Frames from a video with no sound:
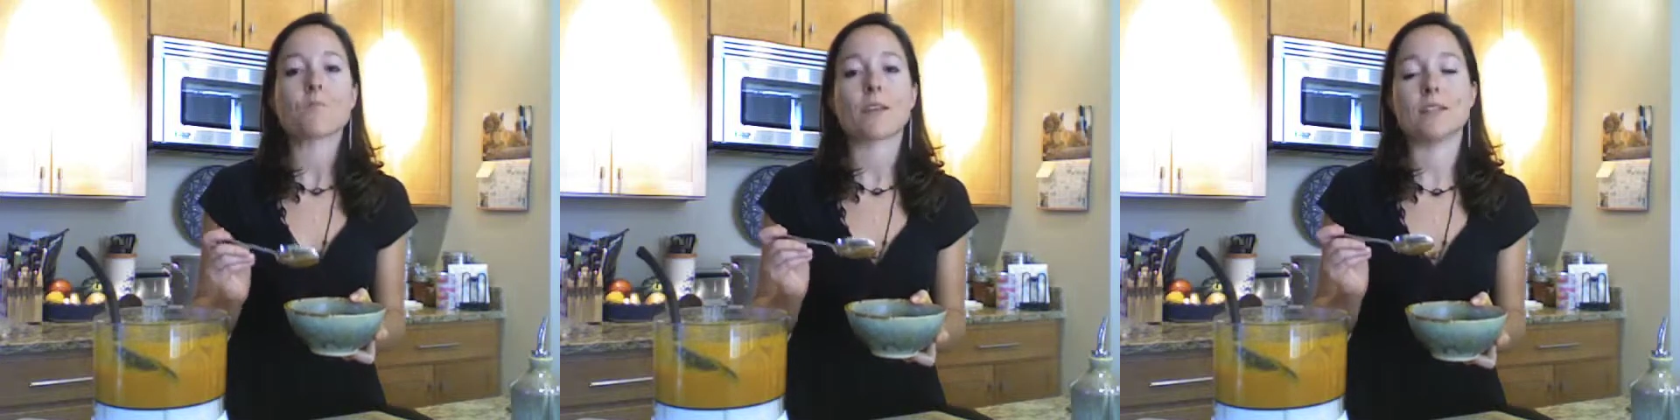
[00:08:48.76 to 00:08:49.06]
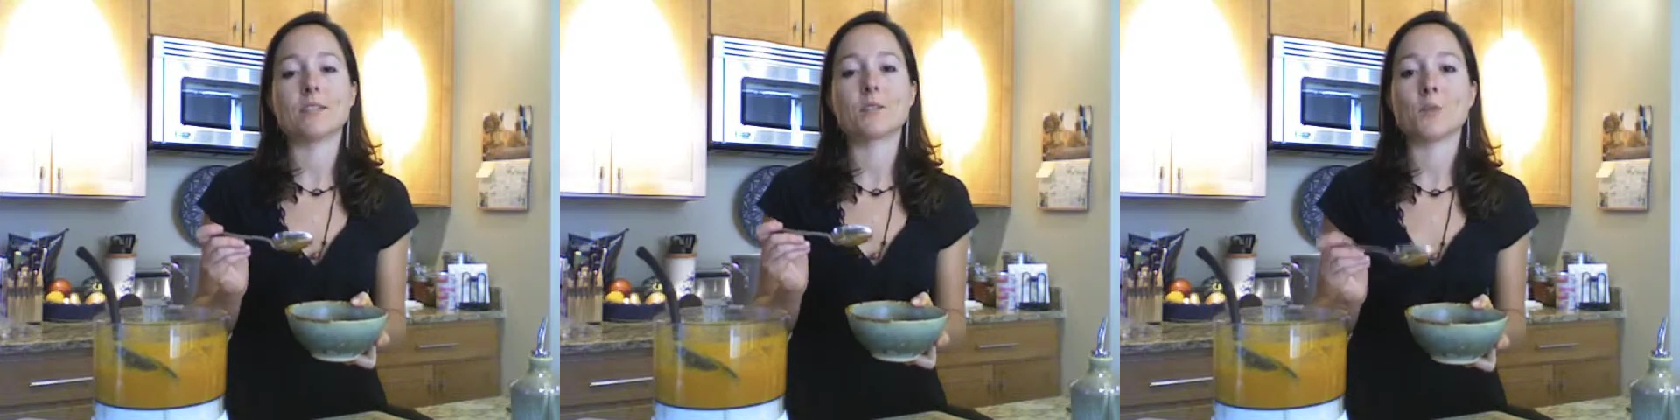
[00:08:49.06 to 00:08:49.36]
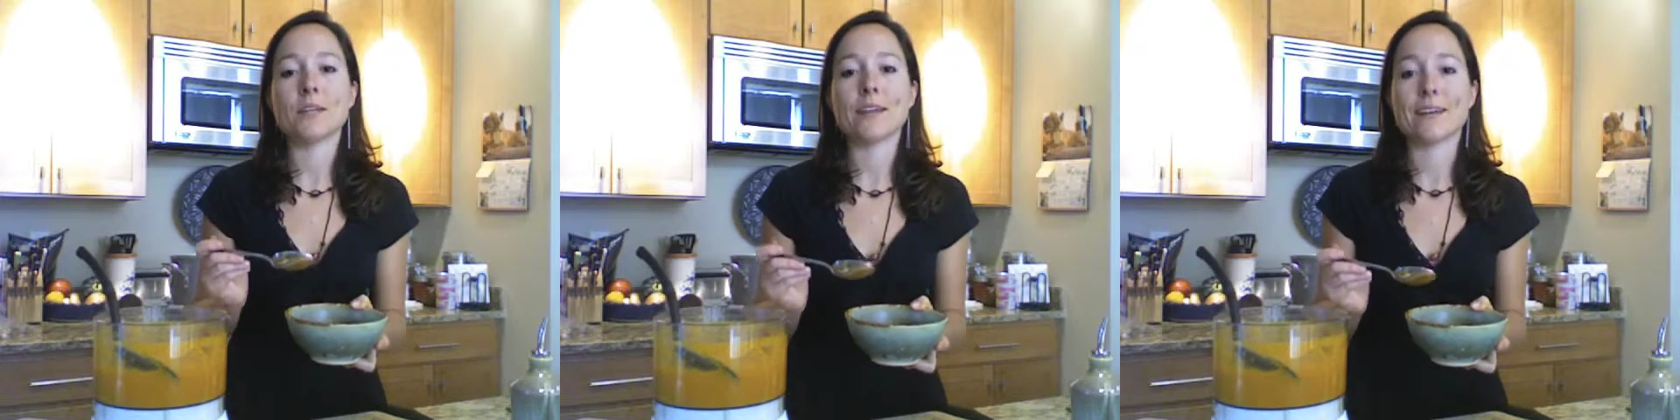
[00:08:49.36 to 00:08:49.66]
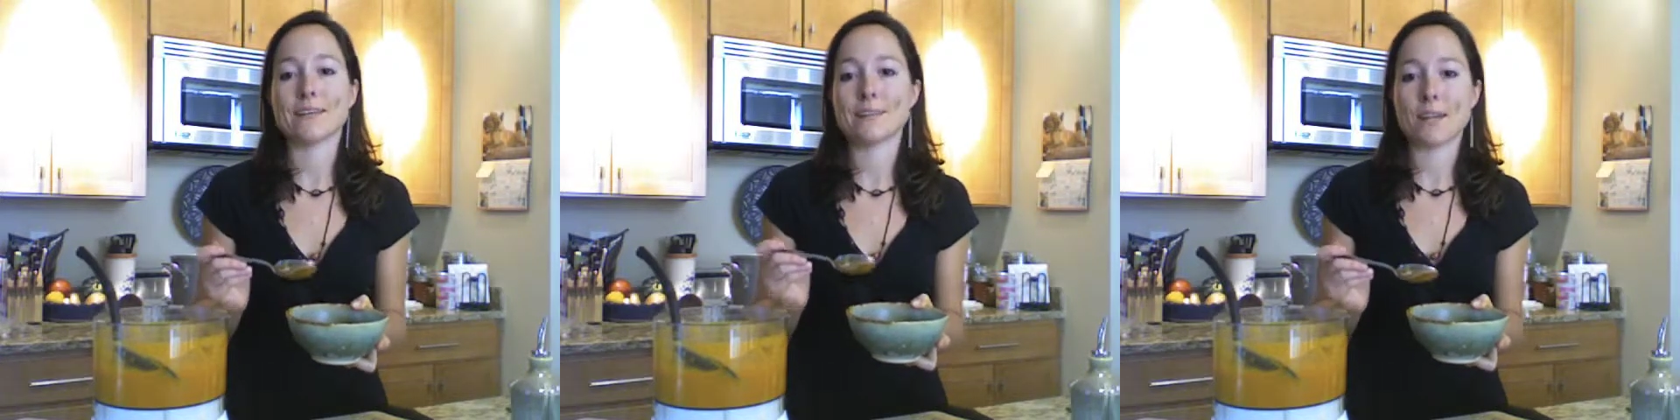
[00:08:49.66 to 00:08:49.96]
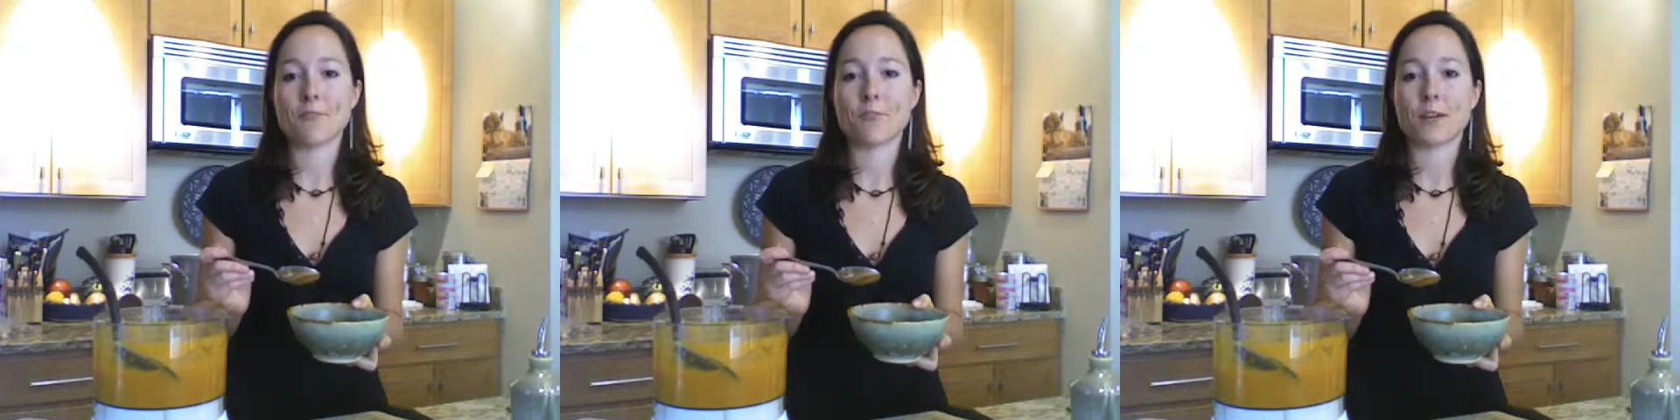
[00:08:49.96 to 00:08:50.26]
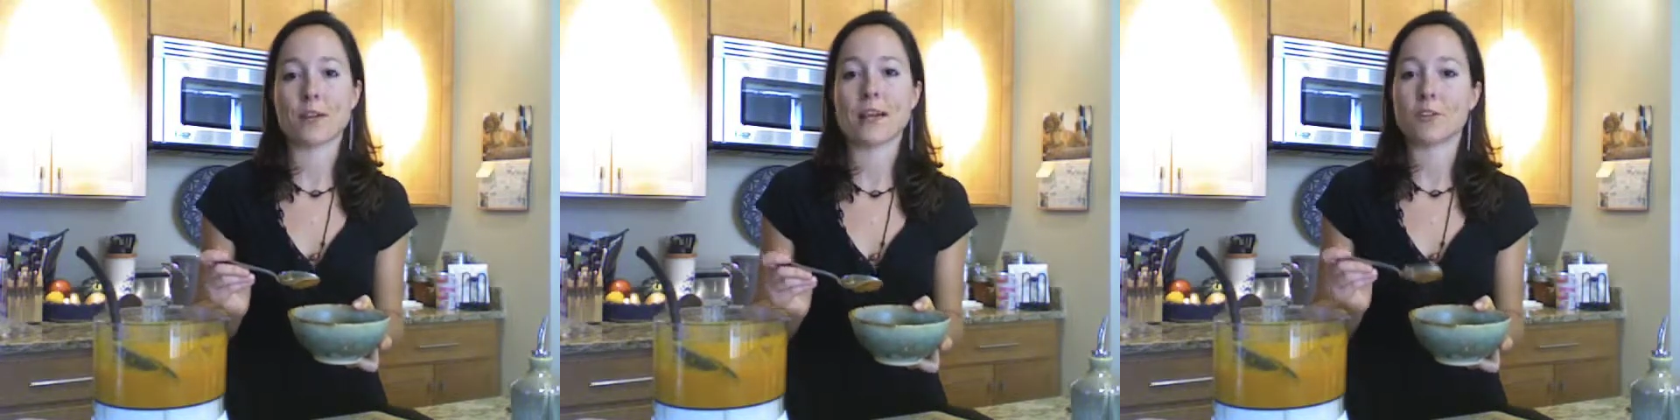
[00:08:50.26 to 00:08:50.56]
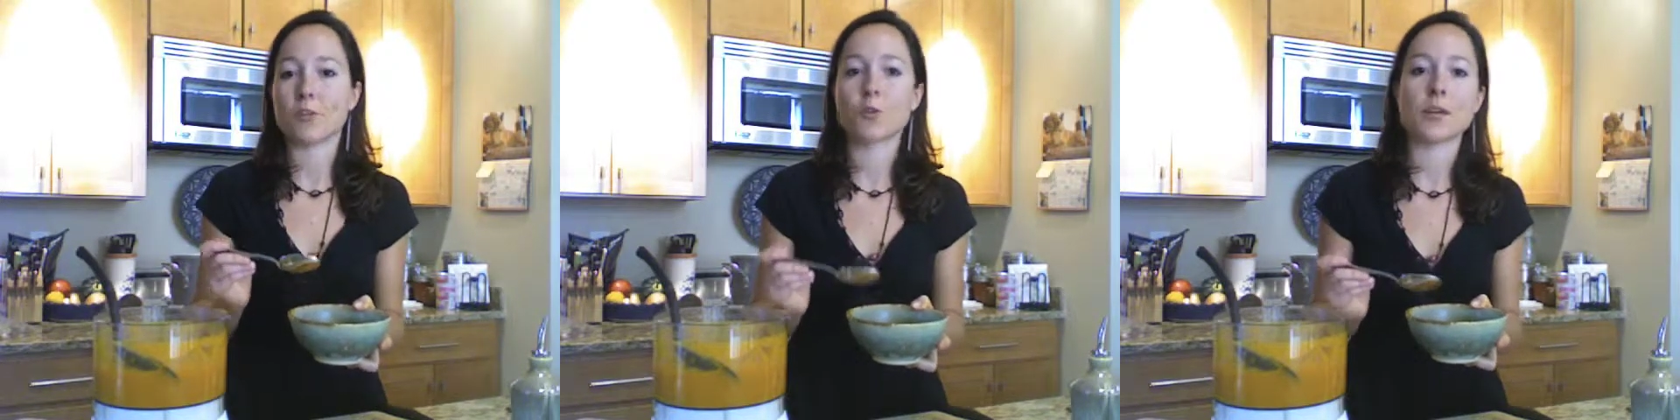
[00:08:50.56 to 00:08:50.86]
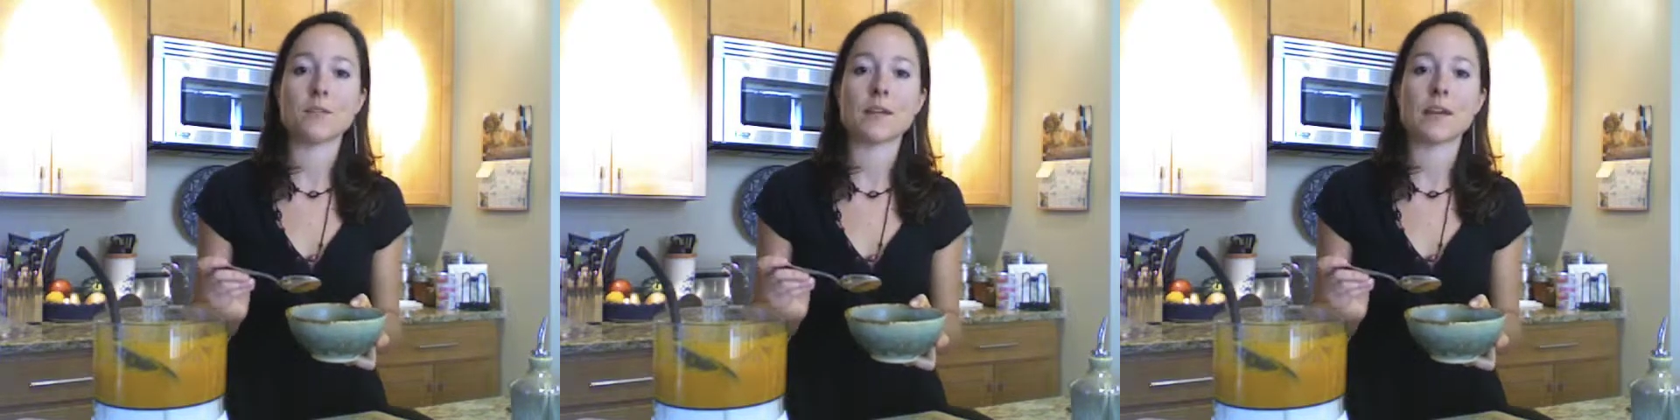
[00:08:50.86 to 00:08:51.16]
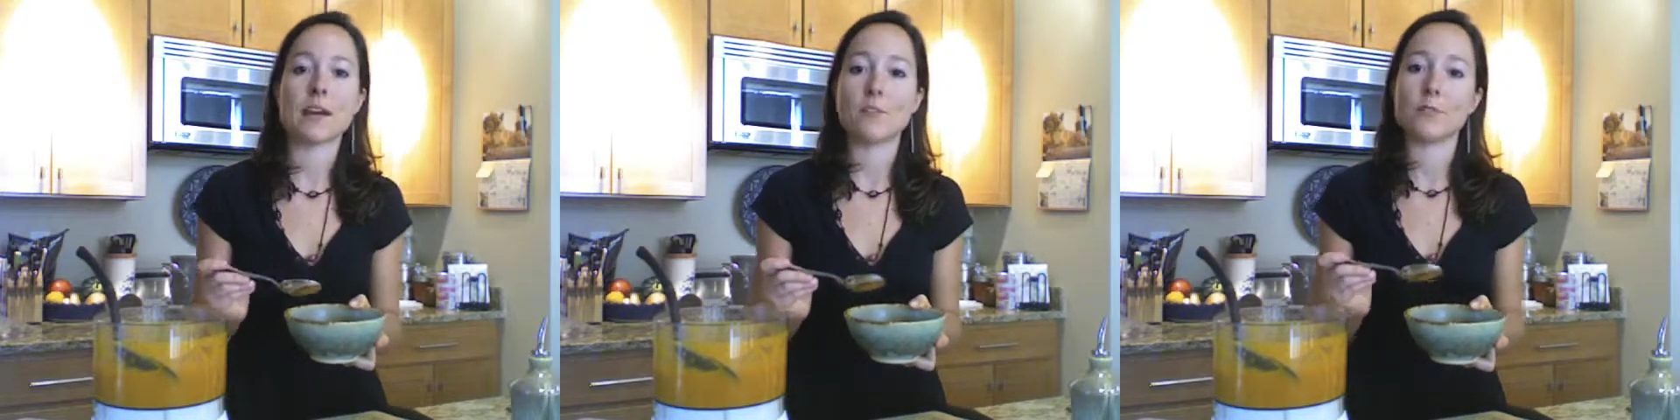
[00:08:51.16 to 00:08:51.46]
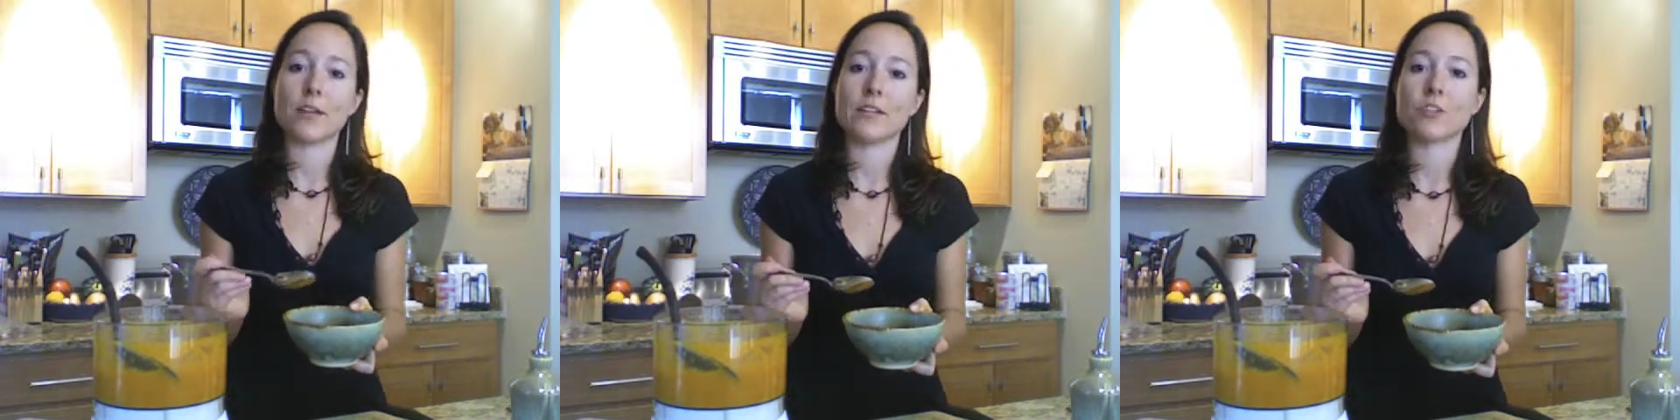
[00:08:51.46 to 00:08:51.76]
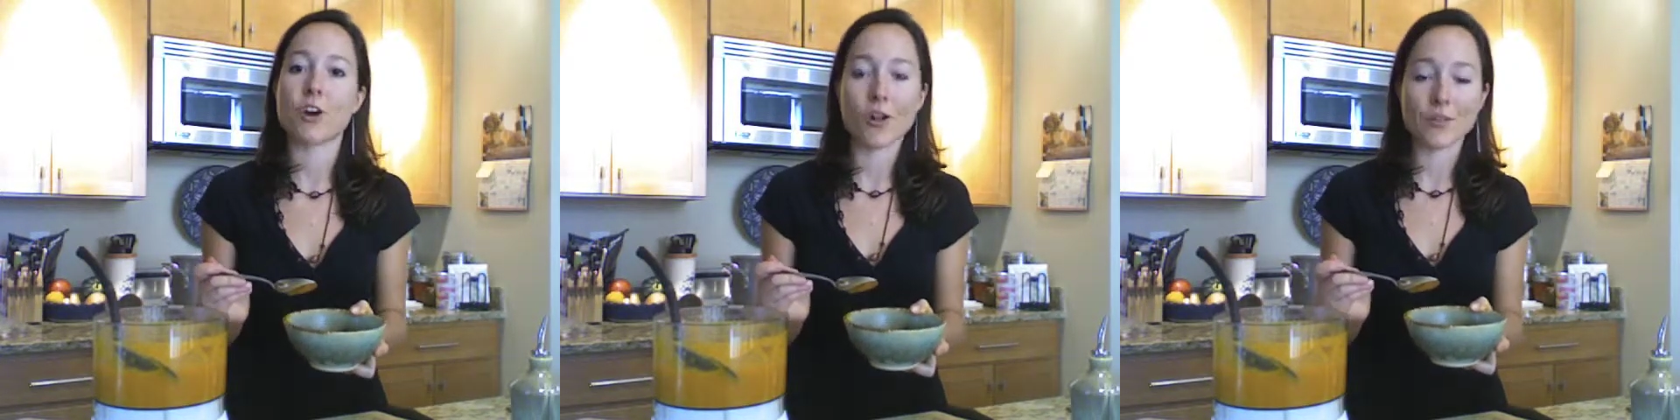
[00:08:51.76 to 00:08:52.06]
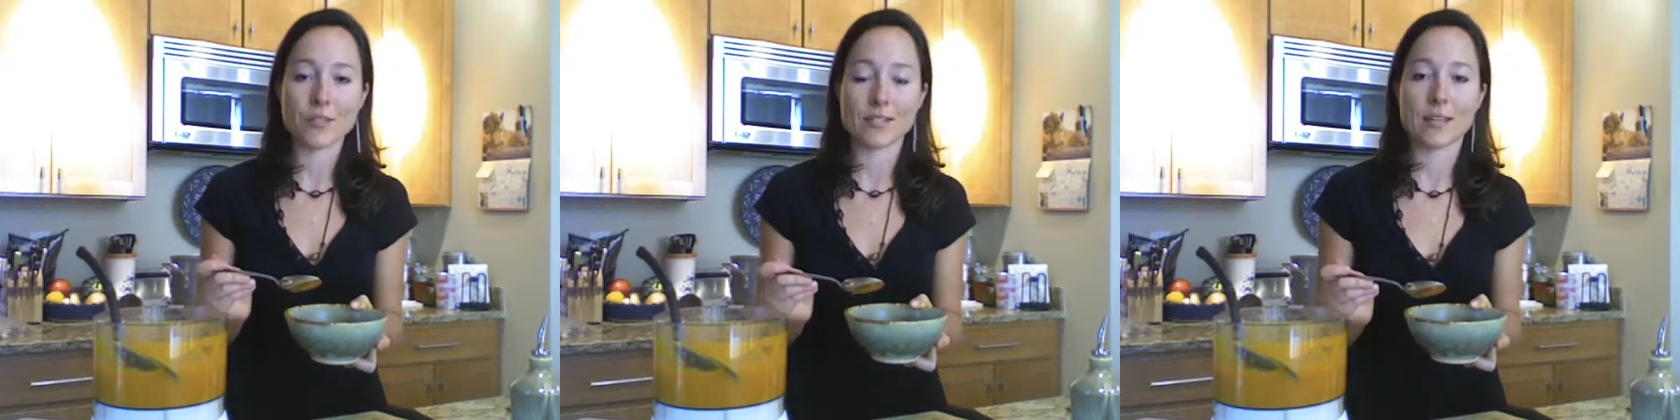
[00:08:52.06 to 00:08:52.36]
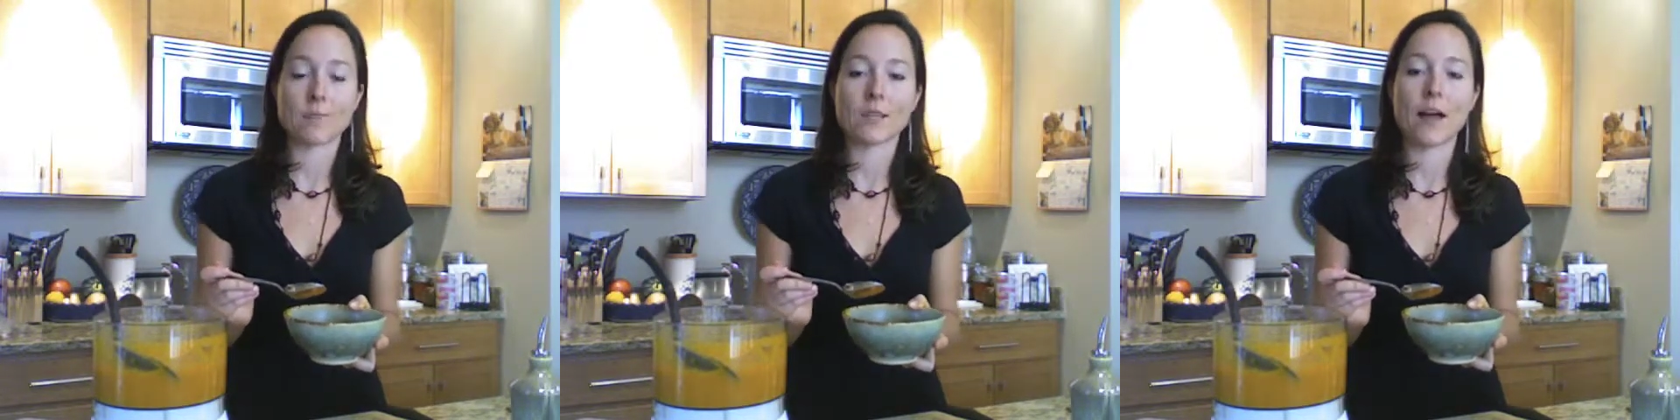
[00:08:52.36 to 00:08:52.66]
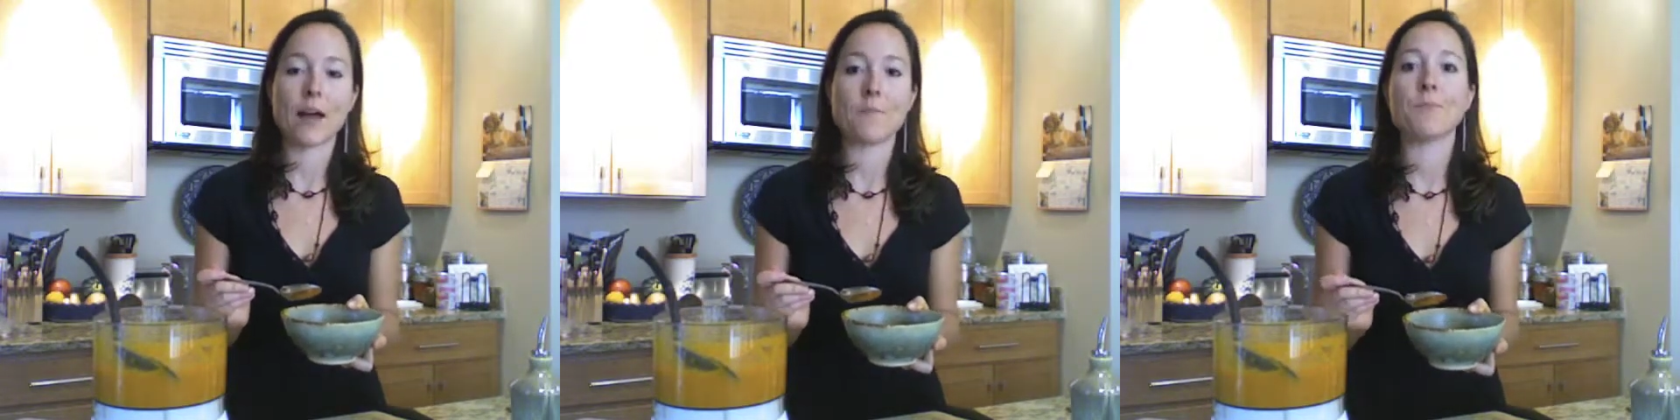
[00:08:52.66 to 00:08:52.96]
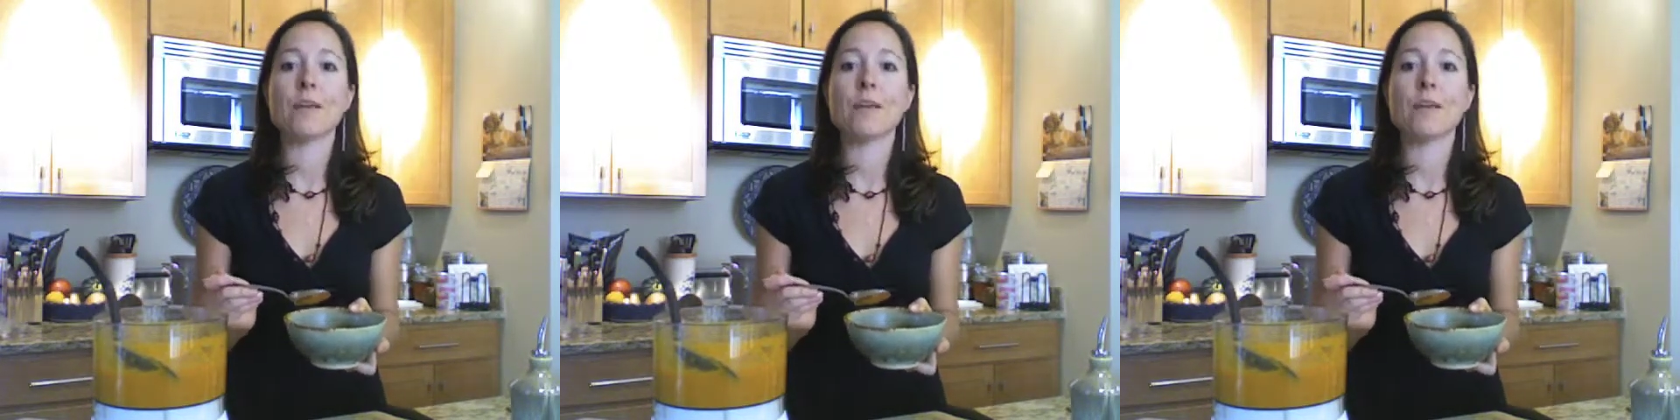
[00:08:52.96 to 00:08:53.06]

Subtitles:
It's sweet and savory and creamy and rich all at the same time.